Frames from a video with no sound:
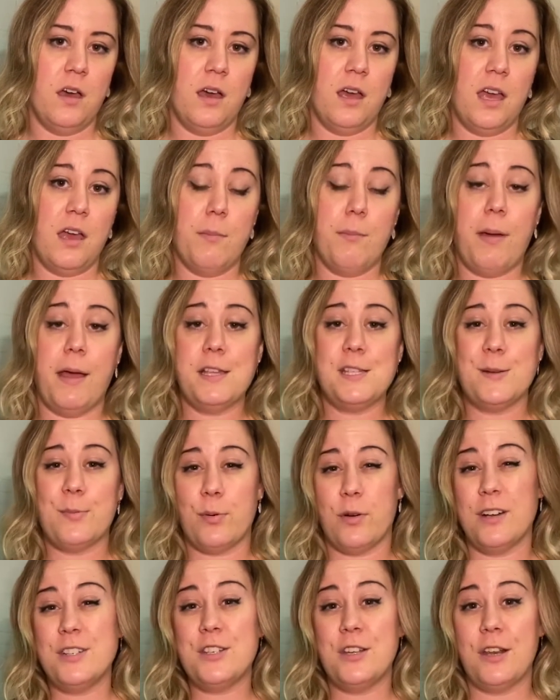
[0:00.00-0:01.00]
It may
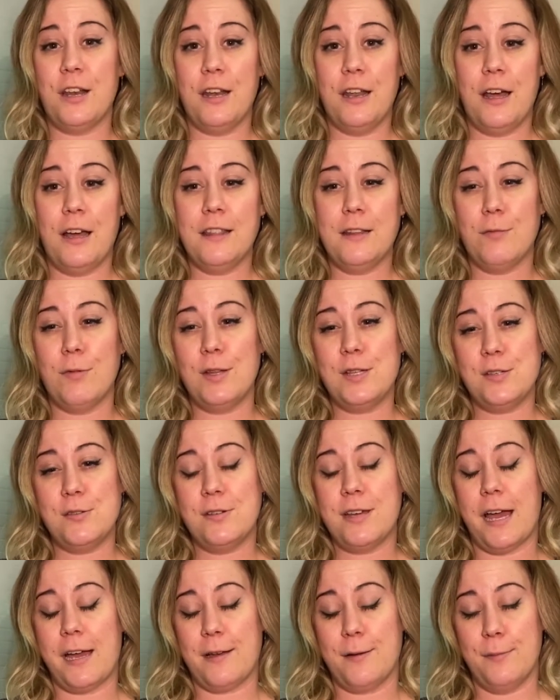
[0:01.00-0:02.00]
surprise you to learn that we do
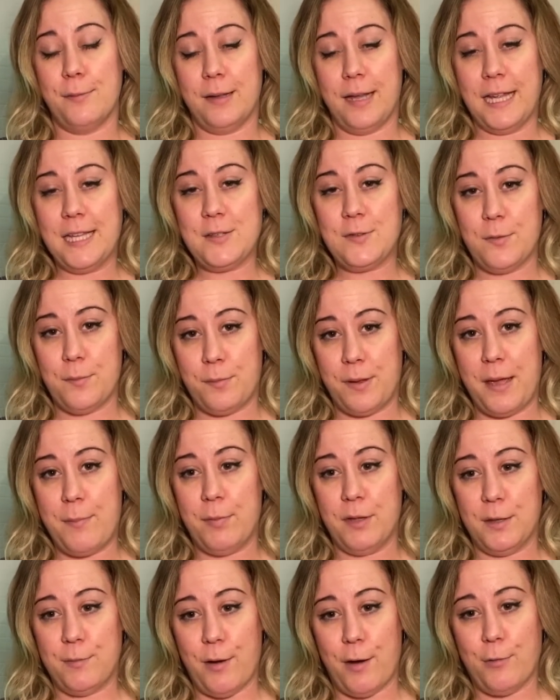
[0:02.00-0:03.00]
get complaints from
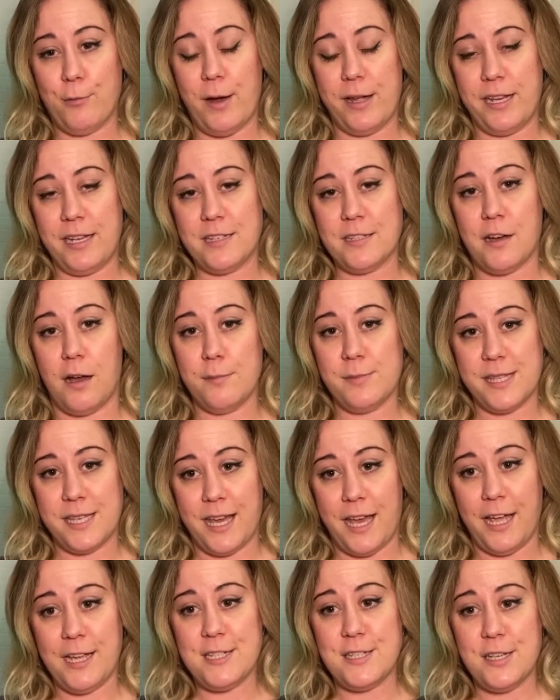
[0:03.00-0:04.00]
people about waiting times
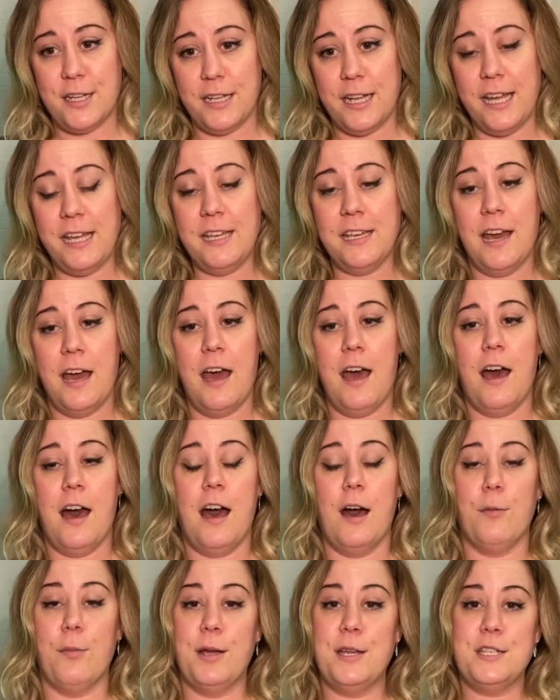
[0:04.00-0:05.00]
occasionally.
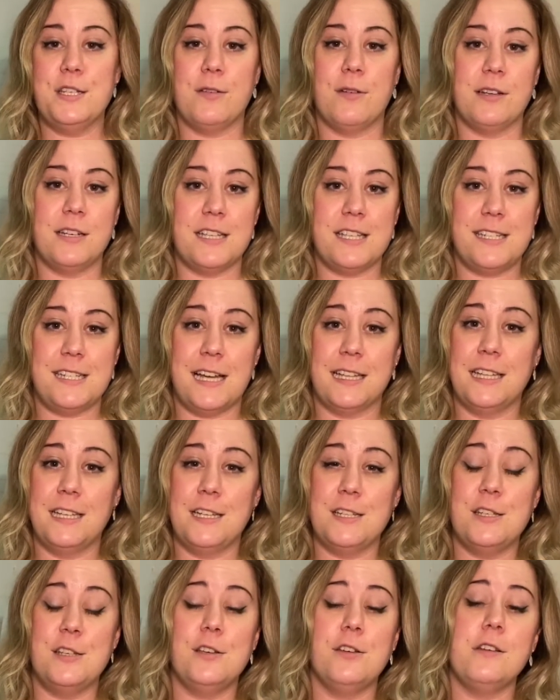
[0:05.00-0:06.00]
We do understand it
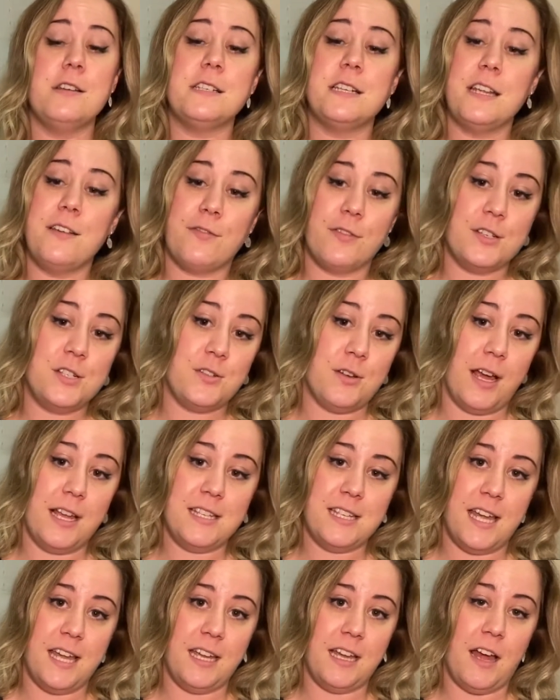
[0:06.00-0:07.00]
is hugely
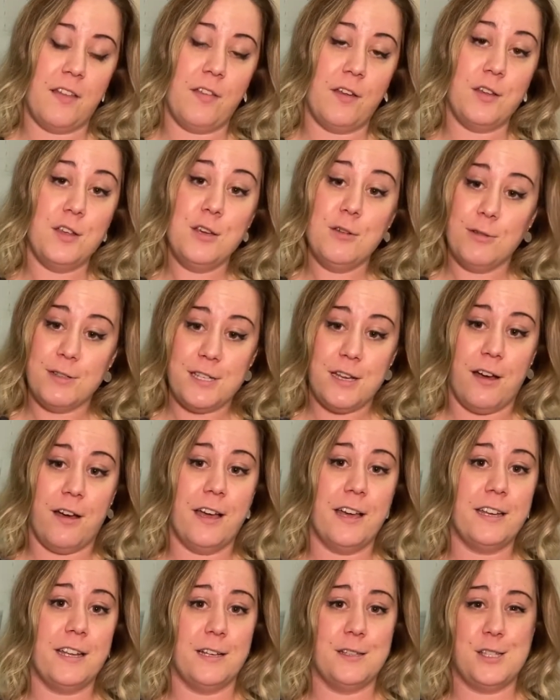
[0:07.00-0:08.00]
frustrating and that you are
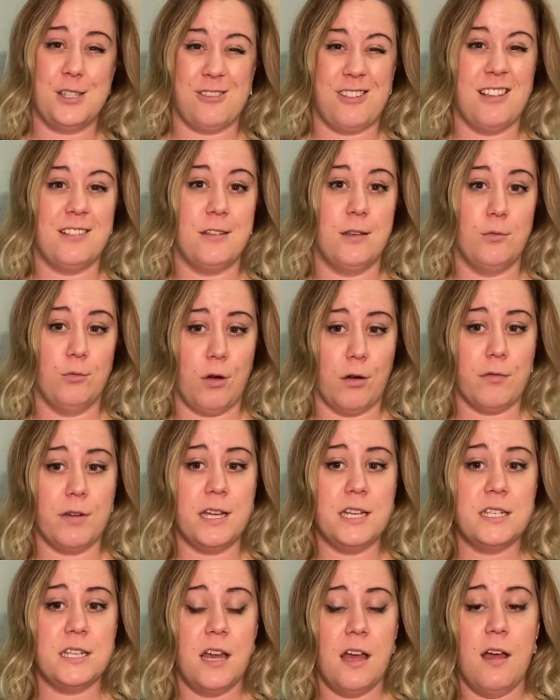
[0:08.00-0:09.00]
tired and stressed and
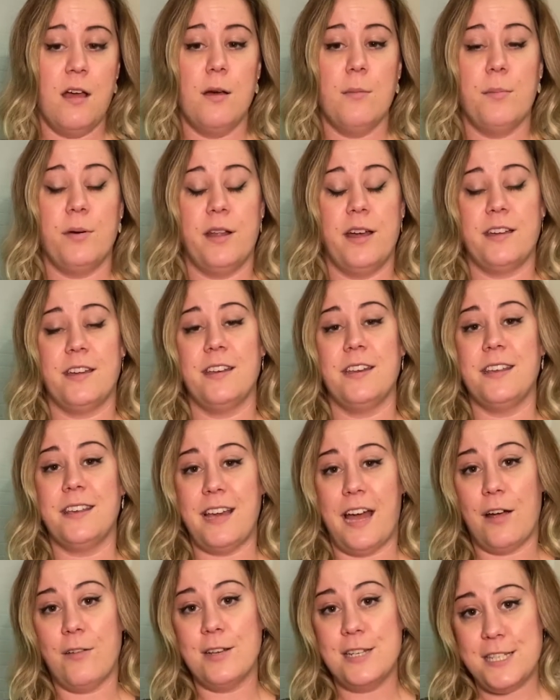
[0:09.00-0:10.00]
worried, but I can
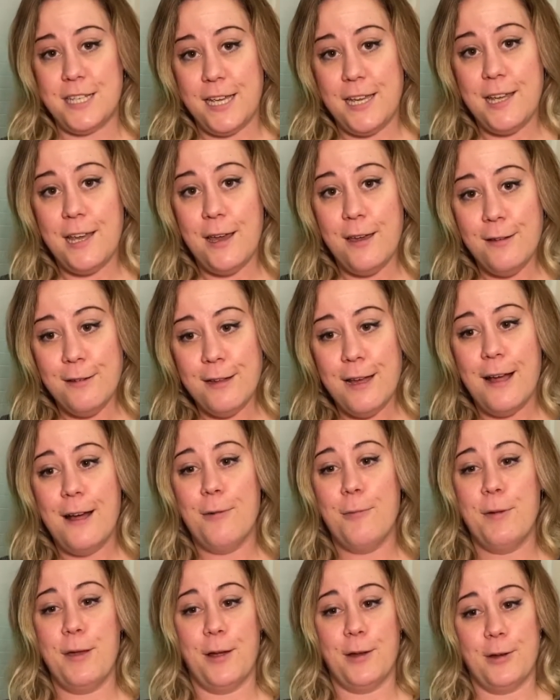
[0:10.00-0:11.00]
guarantee you
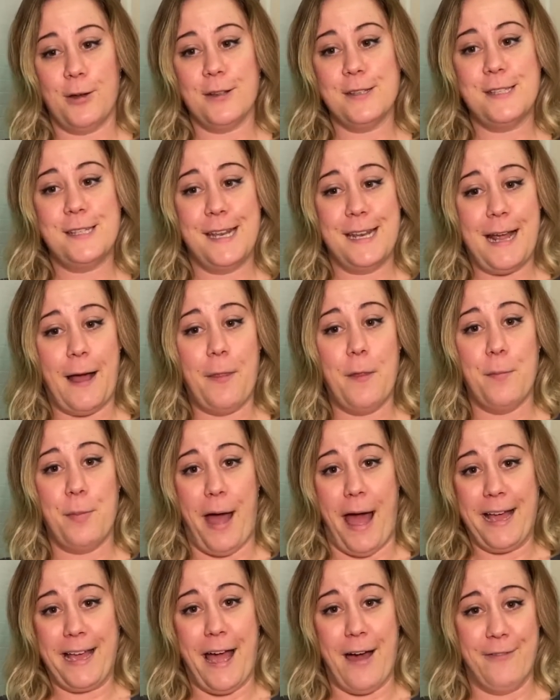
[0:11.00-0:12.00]
we are not sitting at the
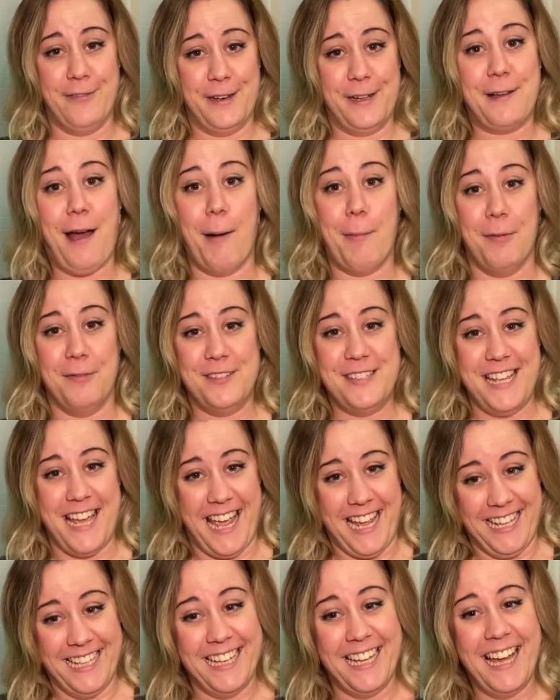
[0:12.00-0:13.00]
back having a cup of
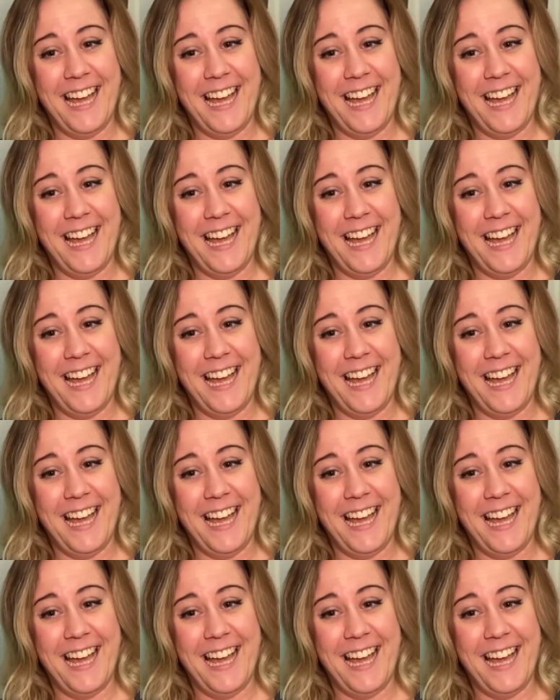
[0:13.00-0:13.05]
tea.